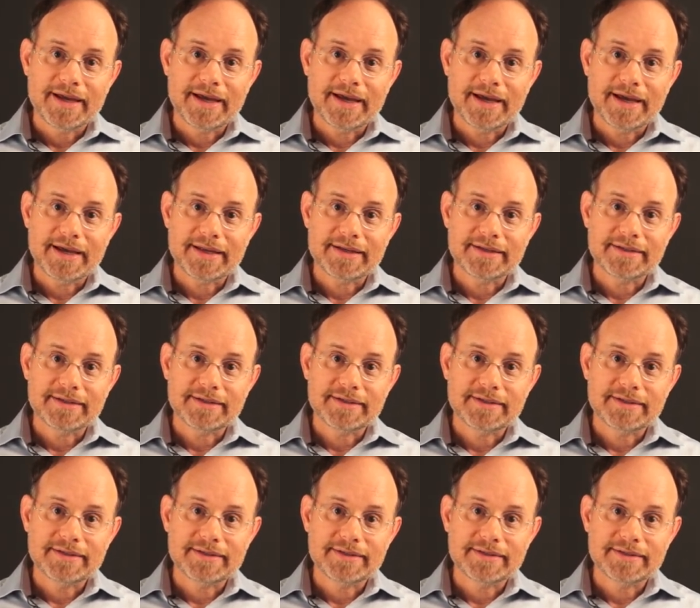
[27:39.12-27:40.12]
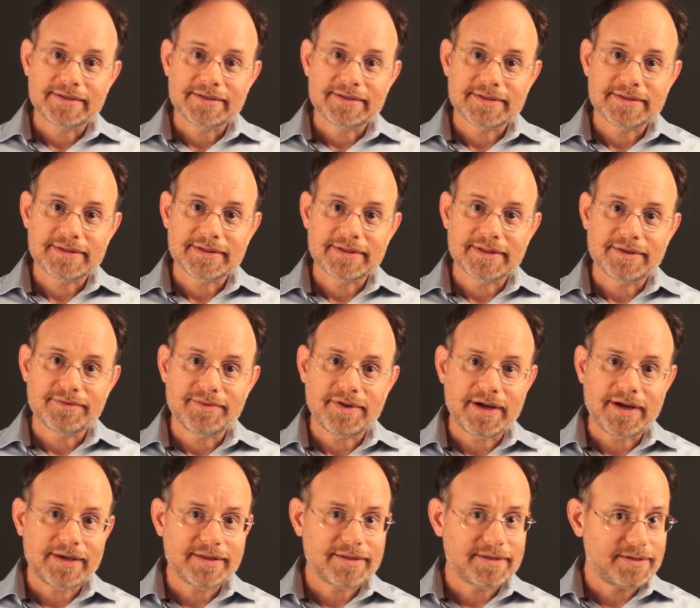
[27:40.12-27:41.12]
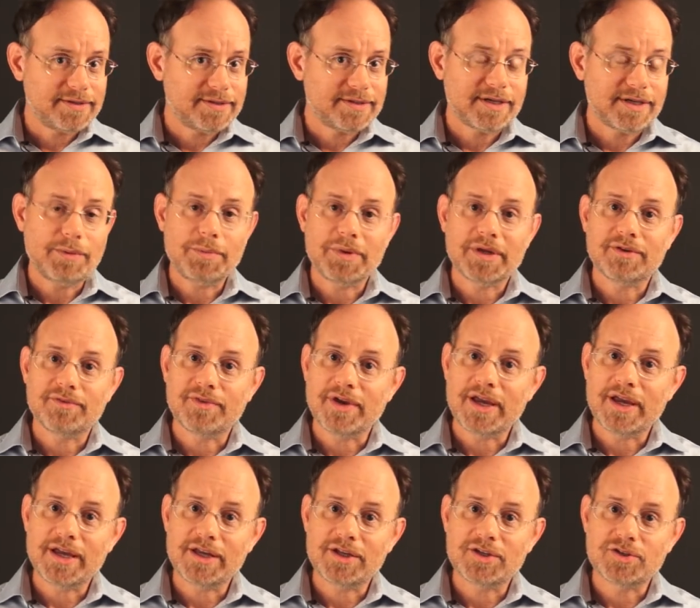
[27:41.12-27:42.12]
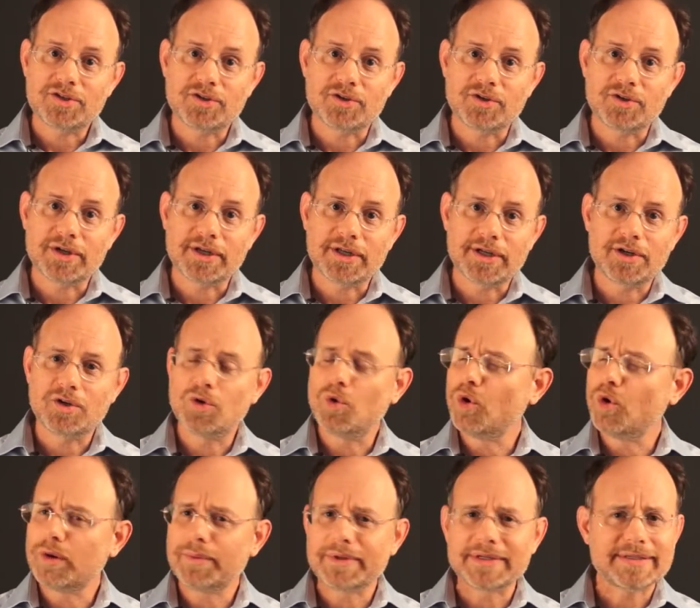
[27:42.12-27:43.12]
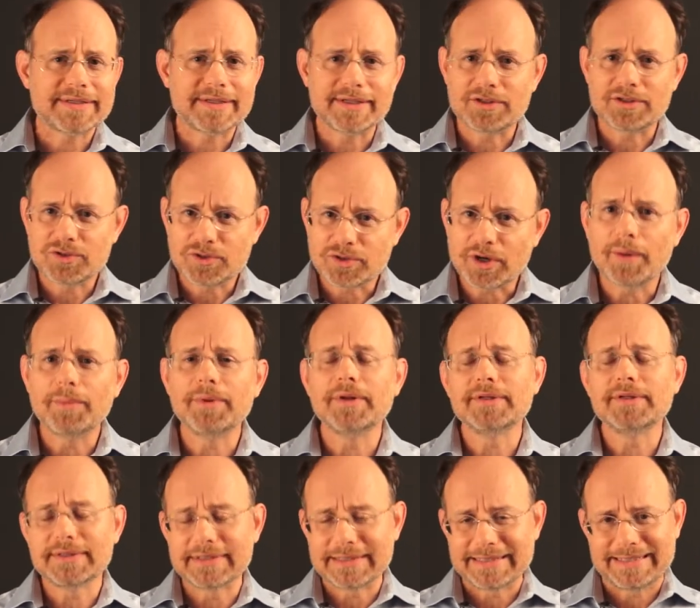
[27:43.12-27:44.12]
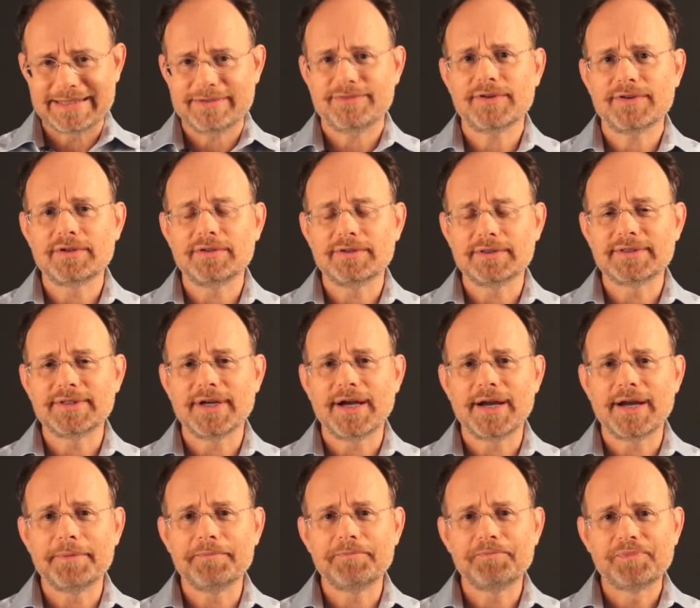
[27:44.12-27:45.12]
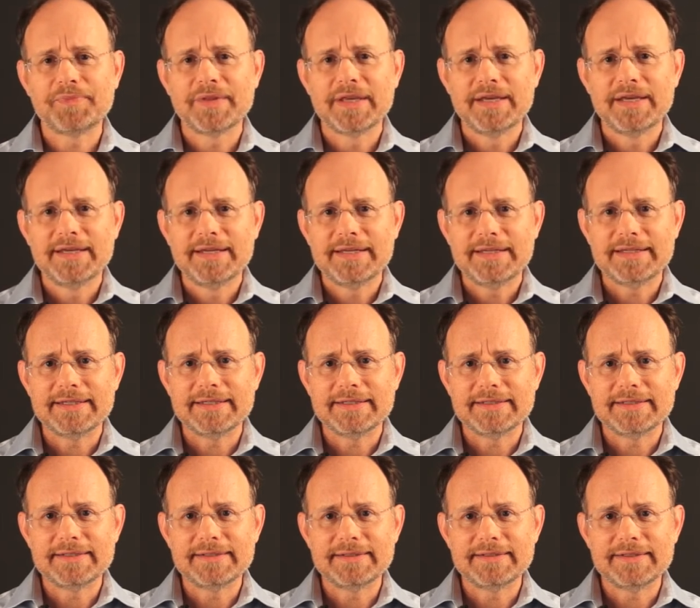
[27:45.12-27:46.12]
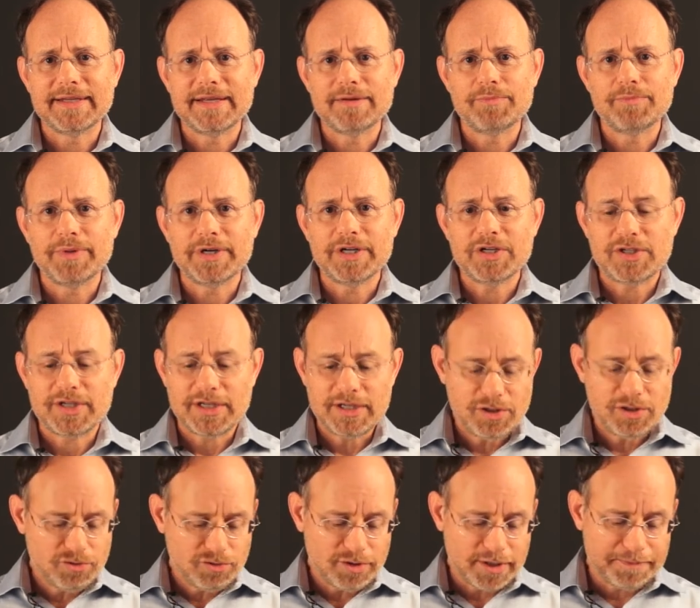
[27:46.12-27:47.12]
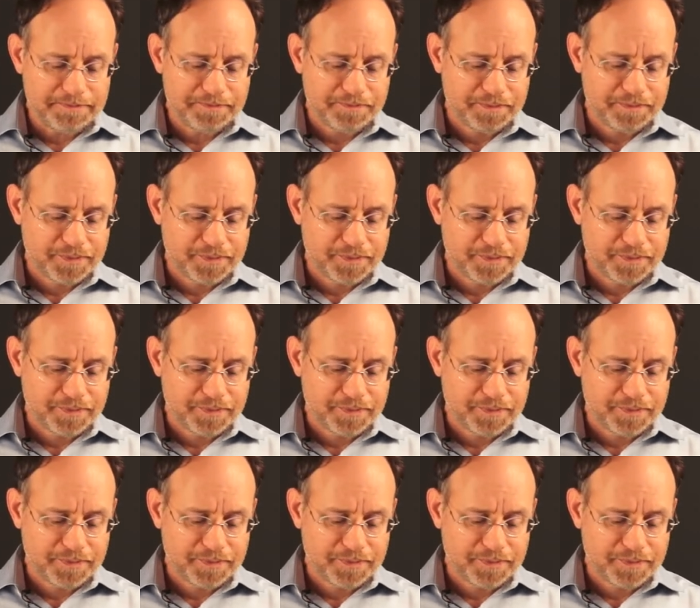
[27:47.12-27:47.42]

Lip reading: And so Leviathan is coming of age during an enormously troubled and difficult time in British history.